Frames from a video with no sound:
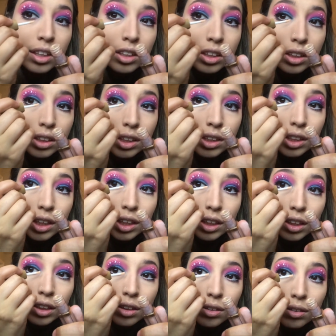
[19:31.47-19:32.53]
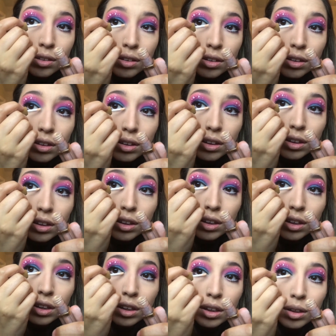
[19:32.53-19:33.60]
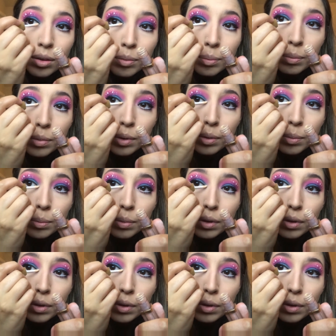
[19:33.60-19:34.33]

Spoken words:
Just a tiny little... Boop.